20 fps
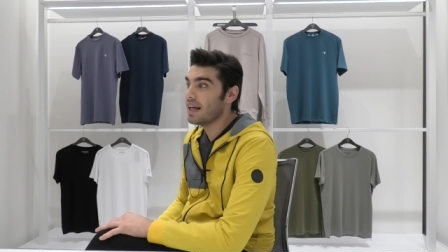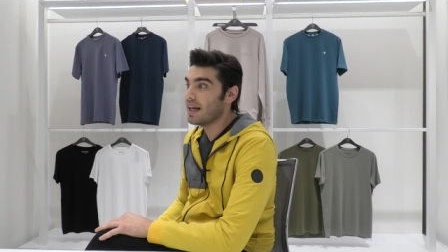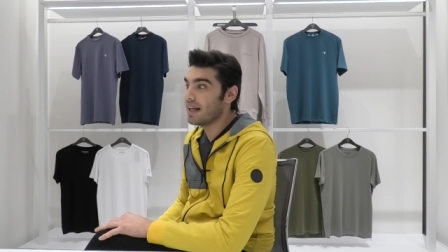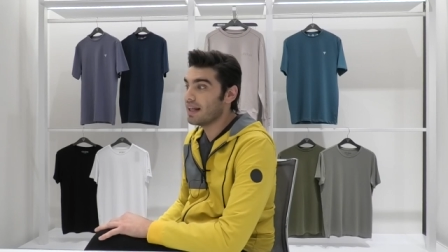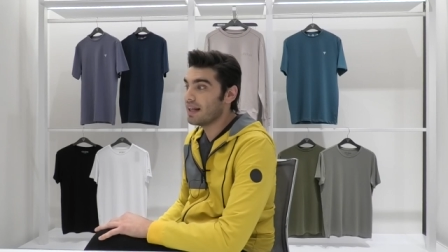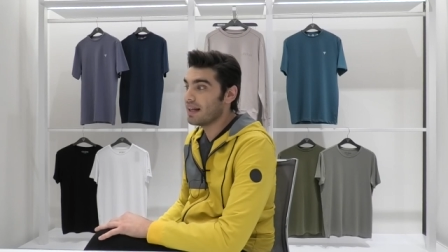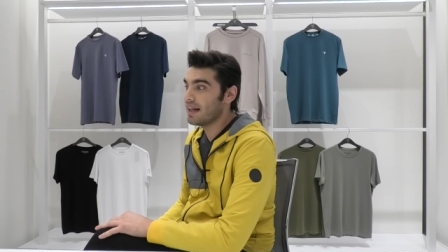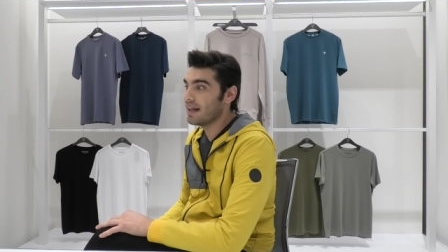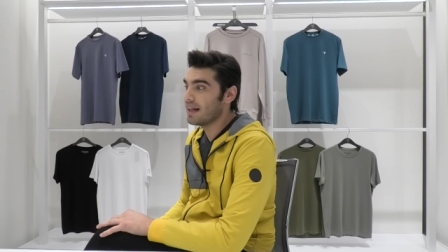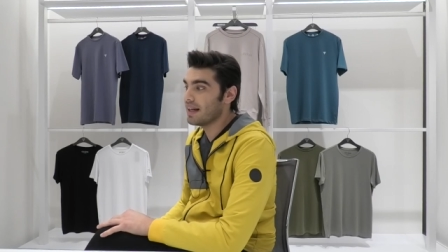
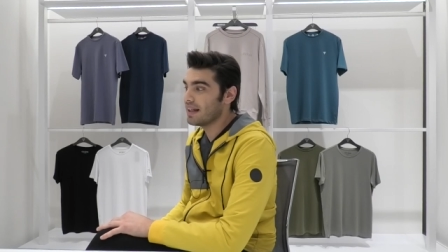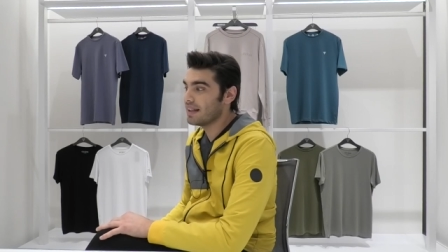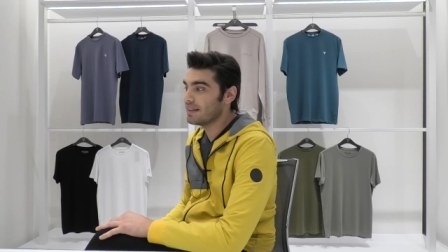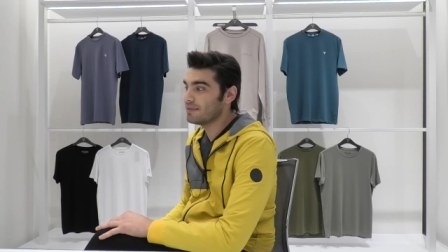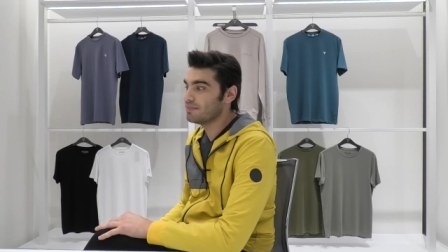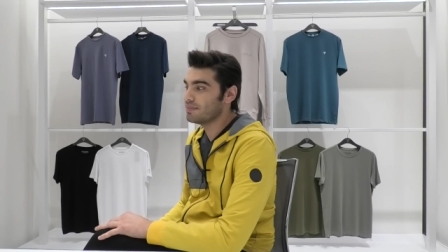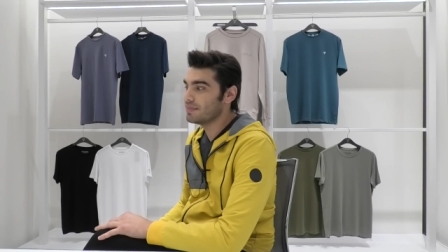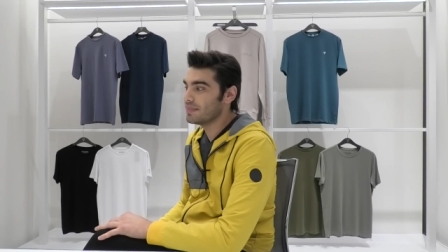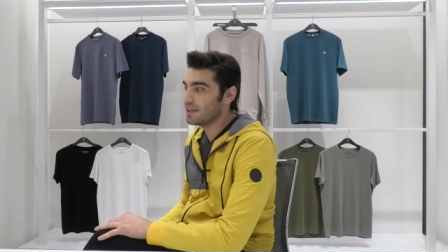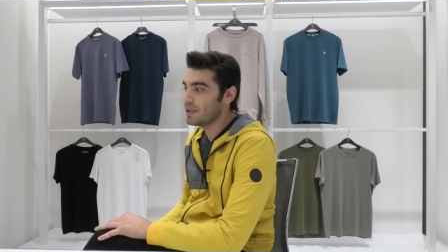
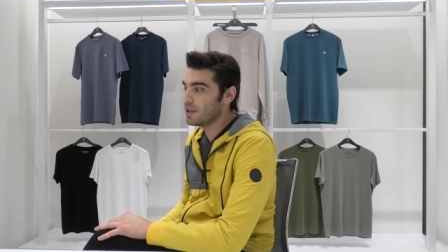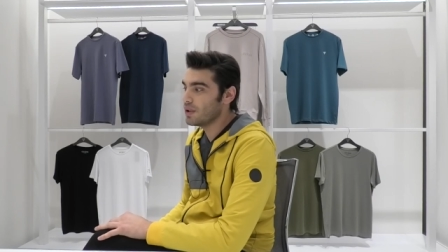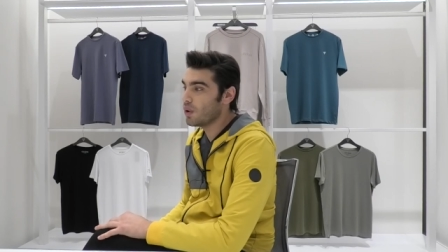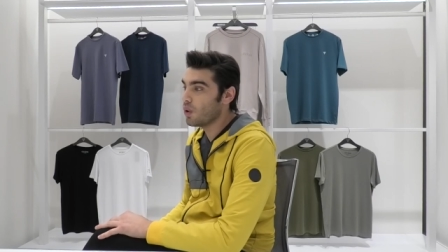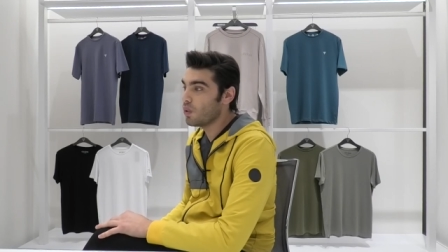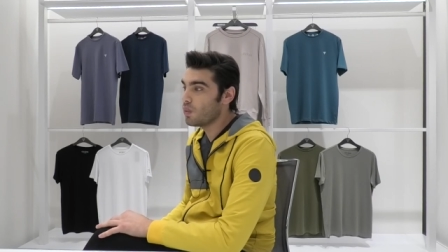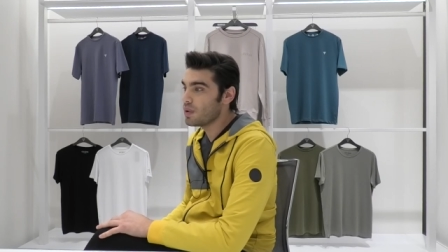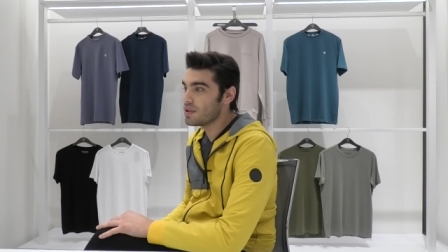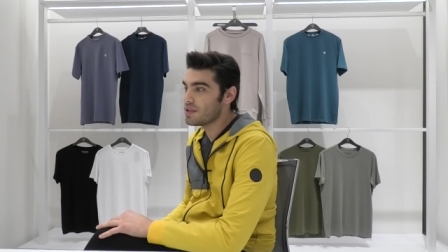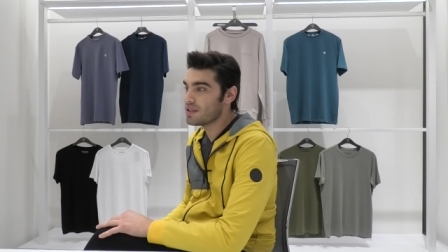and he
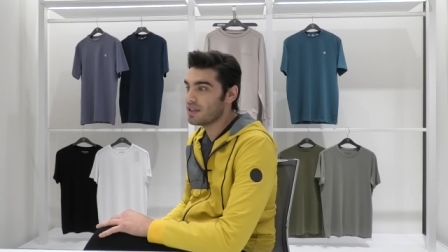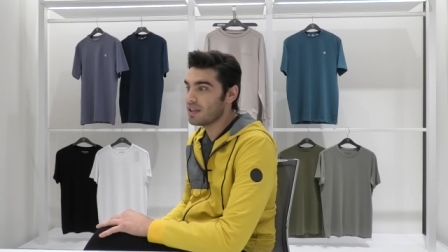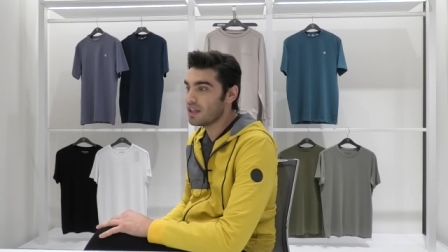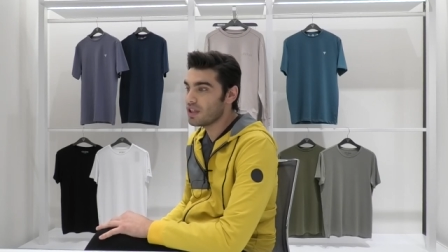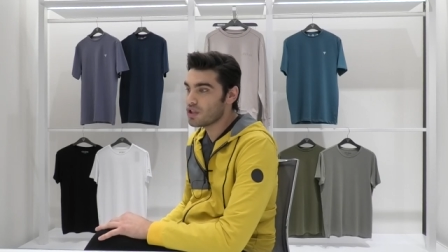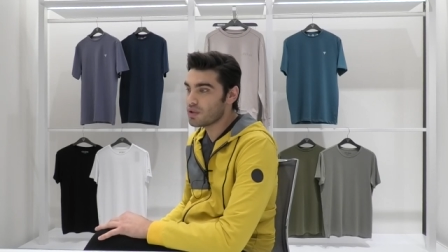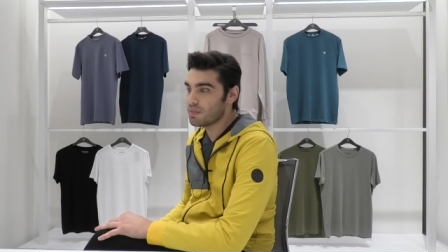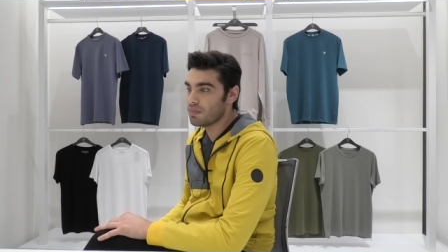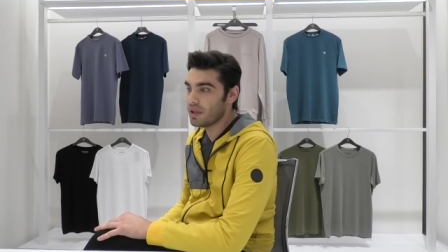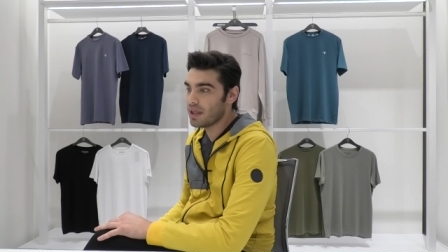always
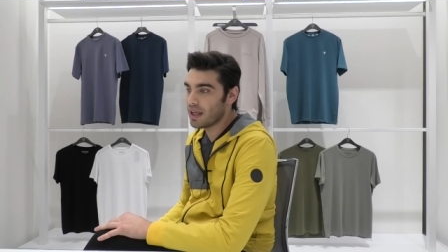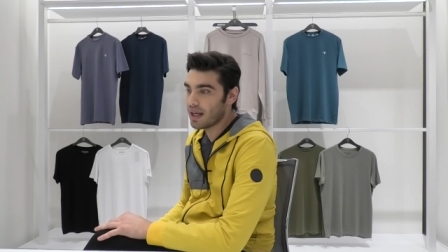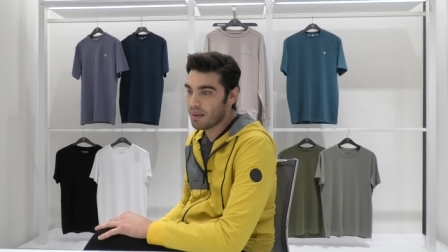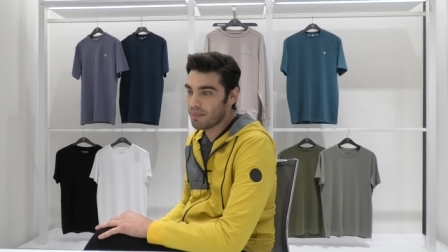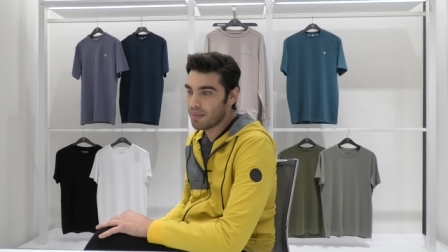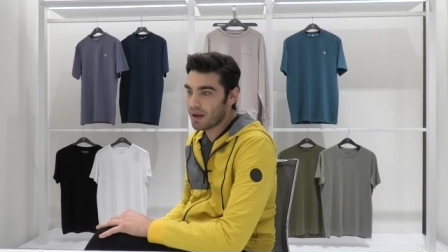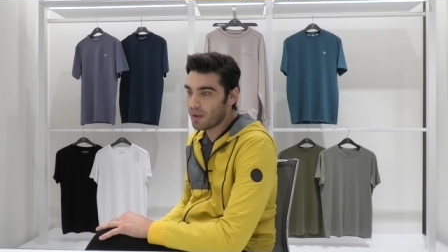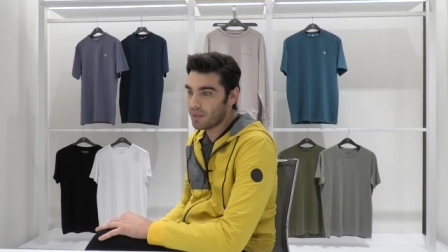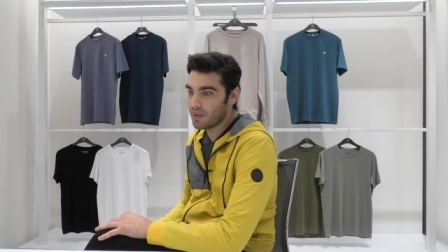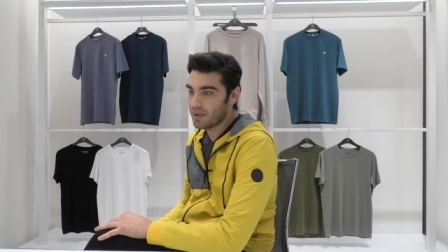teach me
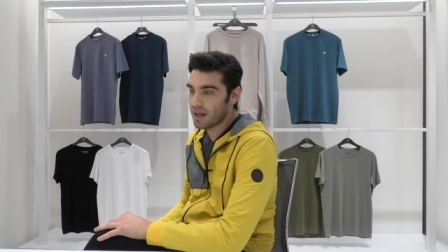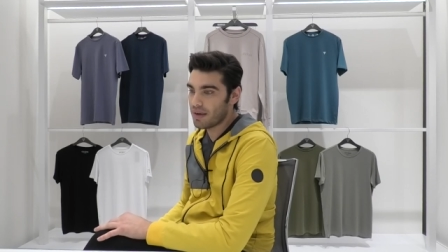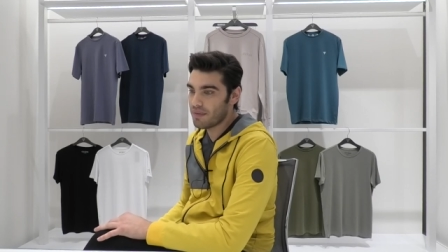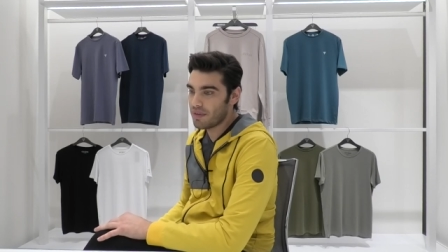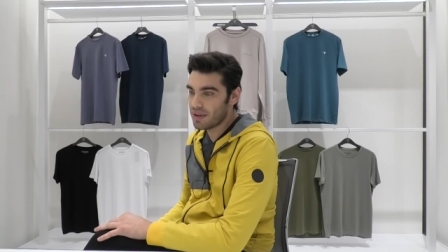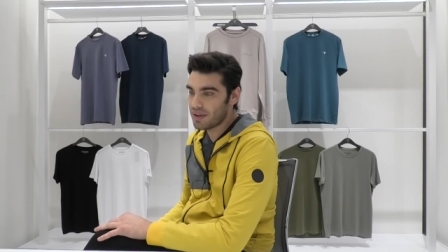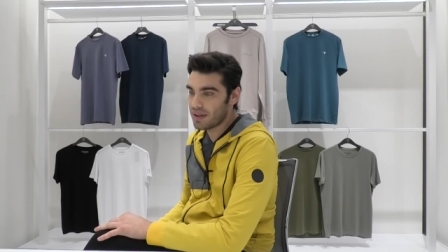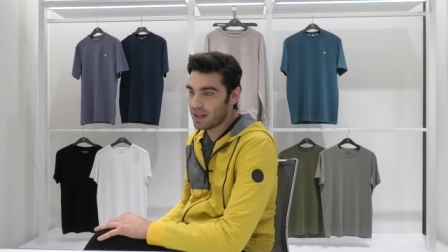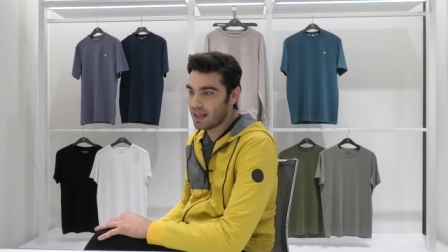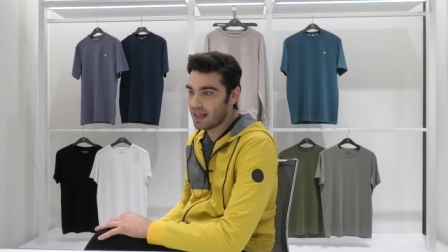about
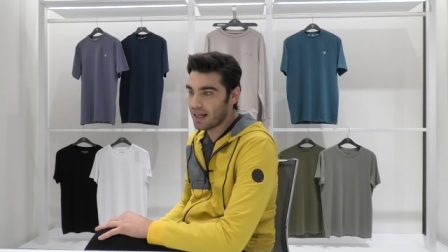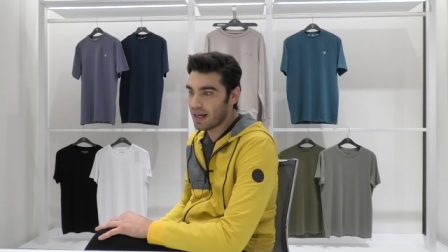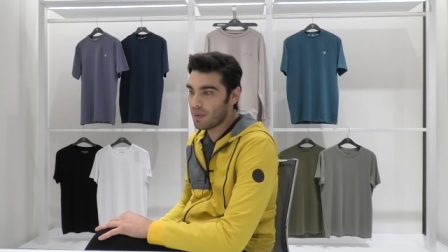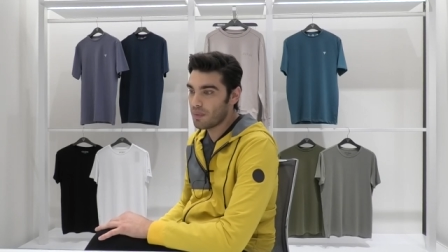everything.